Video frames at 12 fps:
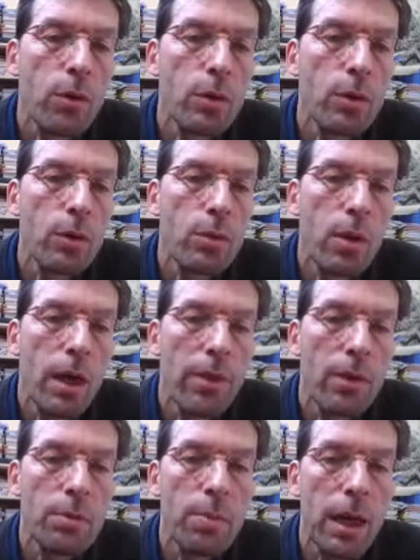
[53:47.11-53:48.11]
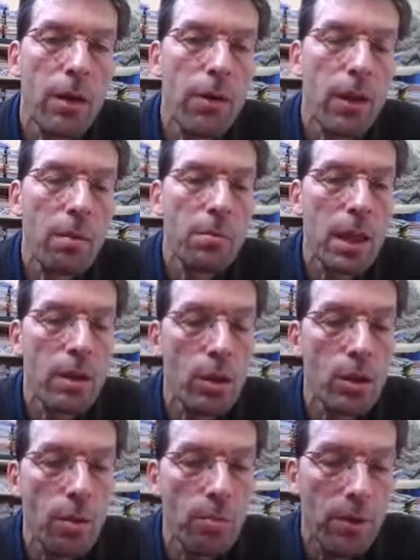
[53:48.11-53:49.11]
4.2 are the speleothems at
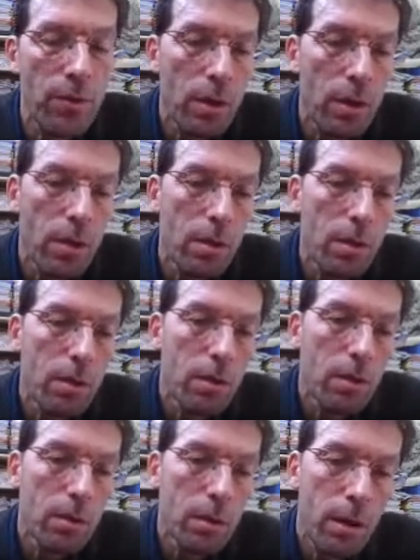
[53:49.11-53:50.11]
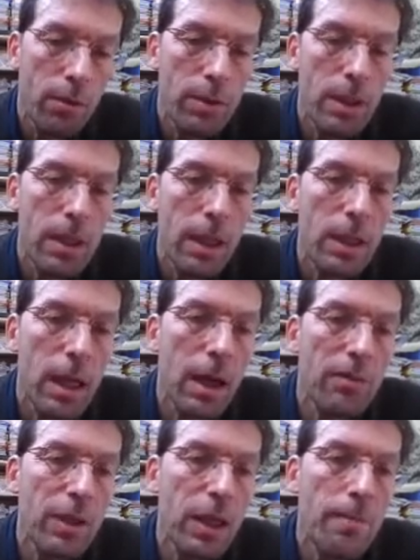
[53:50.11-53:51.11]
the top of the
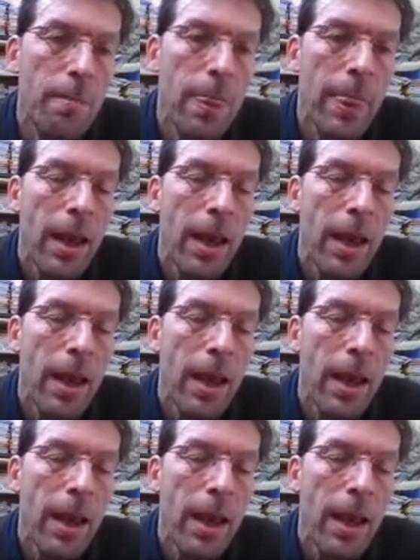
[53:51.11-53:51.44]
stratigraphy.